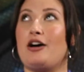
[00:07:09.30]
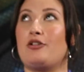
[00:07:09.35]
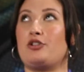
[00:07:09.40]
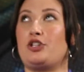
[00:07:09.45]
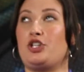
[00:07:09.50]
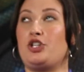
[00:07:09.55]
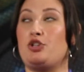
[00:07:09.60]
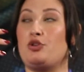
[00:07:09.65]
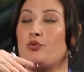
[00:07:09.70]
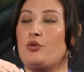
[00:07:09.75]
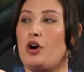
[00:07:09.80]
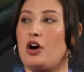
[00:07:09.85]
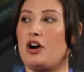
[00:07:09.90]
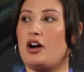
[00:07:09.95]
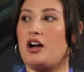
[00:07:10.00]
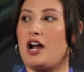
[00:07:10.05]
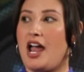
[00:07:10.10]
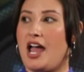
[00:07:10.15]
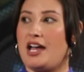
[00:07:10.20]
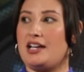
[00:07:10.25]
how you
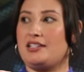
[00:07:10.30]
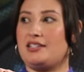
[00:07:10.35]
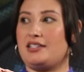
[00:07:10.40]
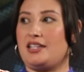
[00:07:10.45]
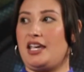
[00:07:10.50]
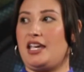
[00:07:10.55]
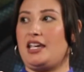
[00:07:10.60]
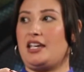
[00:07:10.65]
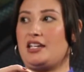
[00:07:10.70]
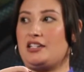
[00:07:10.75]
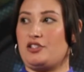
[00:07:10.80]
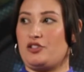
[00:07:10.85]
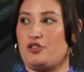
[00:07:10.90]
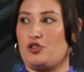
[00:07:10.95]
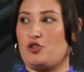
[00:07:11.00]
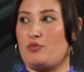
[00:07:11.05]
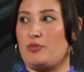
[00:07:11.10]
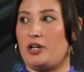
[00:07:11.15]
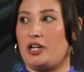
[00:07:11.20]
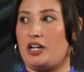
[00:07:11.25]
are as a
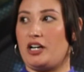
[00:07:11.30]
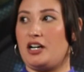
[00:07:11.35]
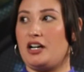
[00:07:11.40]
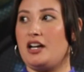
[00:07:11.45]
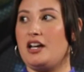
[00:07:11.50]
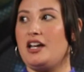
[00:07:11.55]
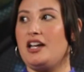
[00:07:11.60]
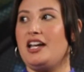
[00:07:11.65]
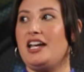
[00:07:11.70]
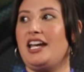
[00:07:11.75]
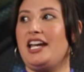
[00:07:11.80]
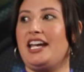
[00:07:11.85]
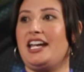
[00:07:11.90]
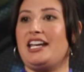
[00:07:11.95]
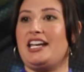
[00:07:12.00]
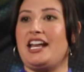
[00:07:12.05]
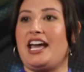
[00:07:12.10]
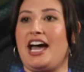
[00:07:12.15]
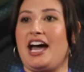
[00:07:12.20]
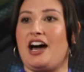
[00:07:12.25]
consumer
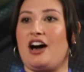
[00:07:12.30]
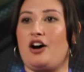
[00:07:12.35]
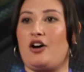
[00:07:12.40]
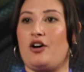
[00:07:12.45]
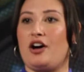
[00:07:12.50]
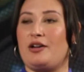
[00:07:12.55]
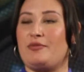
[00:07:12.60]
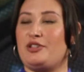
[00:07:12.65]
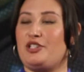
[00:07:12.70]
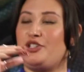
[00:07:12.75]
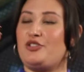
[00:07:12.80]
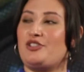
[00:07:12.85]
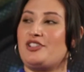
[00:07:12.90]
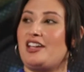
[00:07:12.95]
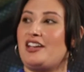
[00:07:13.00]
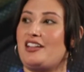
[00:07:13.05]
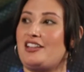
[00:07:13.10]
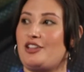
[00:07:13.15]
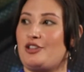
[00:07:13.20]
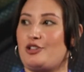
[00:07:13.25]
and how, I mean, you
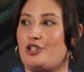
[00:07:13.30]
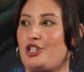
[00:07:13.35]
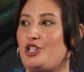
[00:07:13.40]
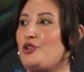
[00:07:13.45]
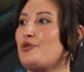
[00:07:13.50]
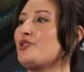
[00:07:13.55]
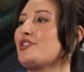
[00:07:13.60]
said it the other day,